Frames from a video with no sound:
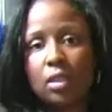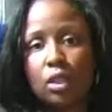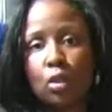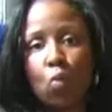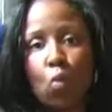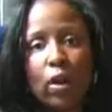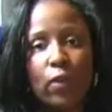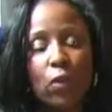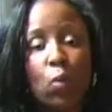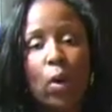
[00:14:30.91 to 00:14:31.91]
It's just a
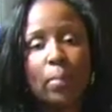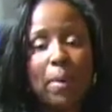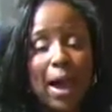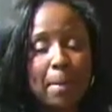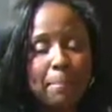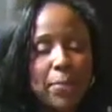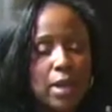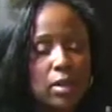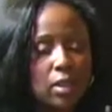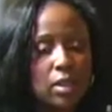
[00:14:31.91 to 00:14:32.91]
wonderful one-pot
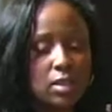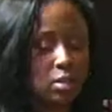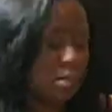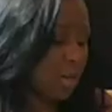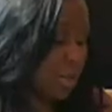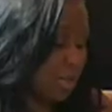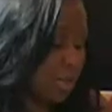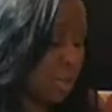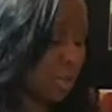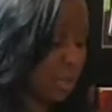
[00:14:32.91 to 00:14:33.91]
meal, and it, you know,
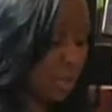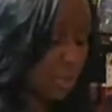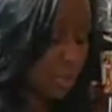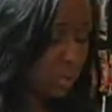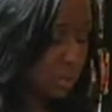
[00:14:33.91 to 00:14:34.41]
the steam is just going to do